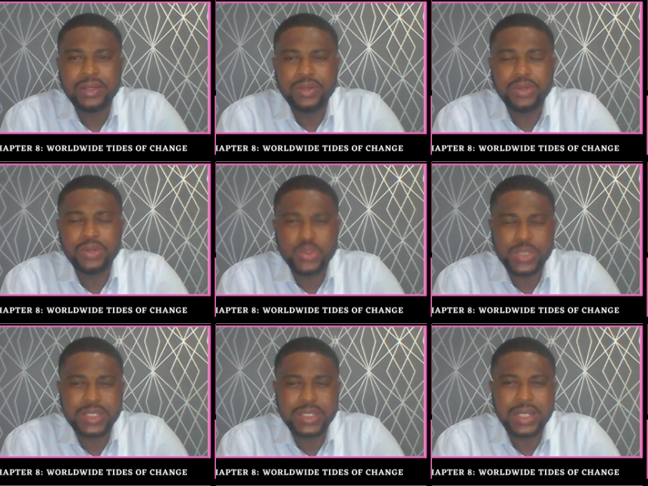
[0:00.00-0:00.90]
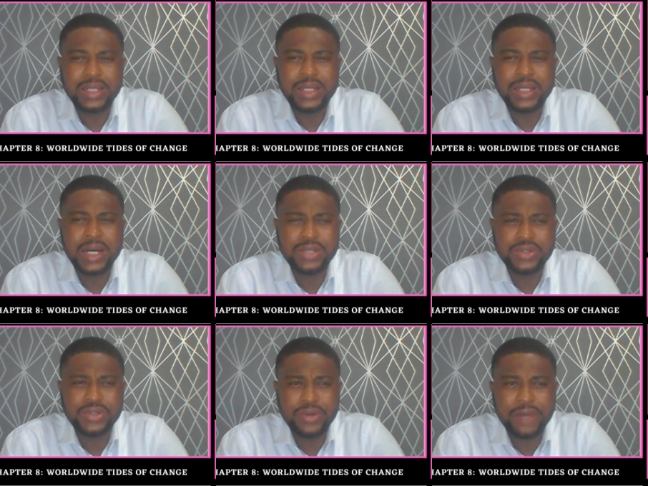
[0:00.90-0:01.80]
notwithstanding our
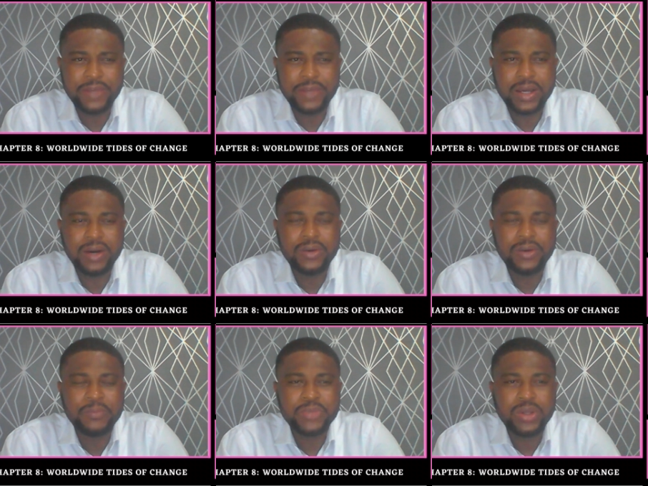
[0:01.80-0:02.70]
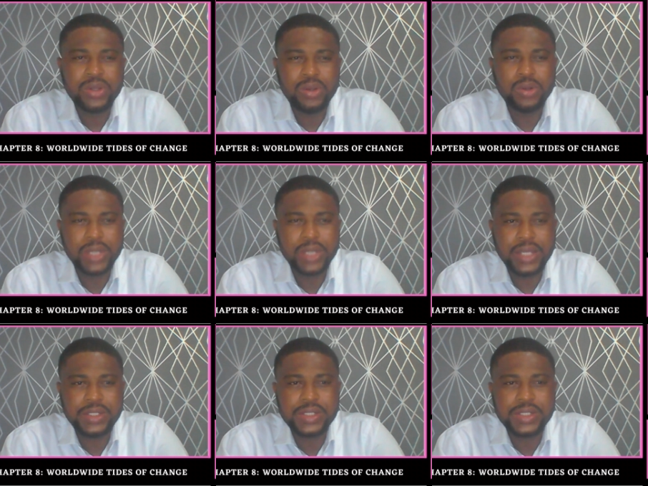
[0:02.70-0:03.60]
geographical
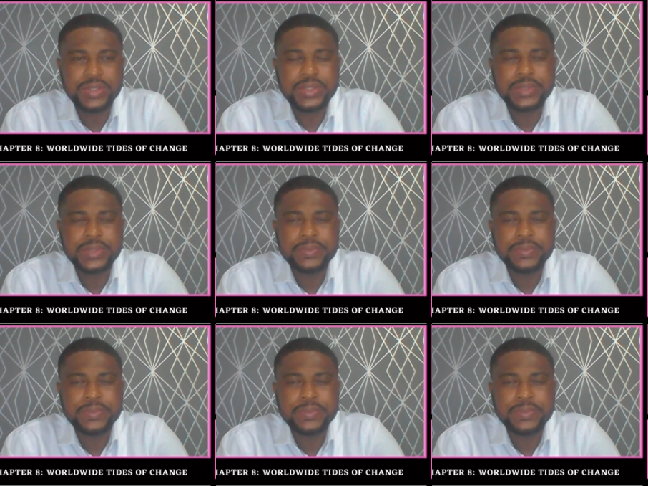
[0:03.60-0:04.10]
locations.